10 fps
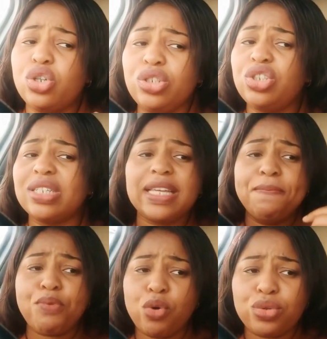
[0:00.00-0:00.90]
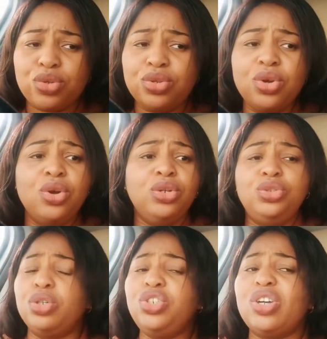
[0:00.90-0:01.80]
Don't just impose.
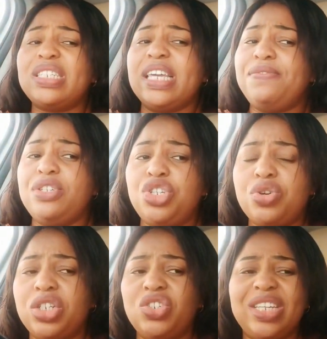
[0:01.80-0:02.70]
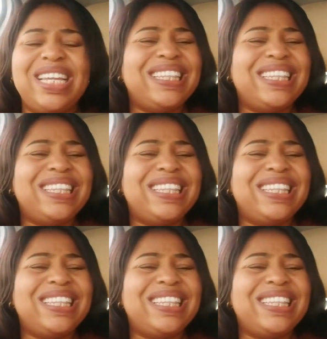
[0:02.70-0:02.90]
Don't just give instruction.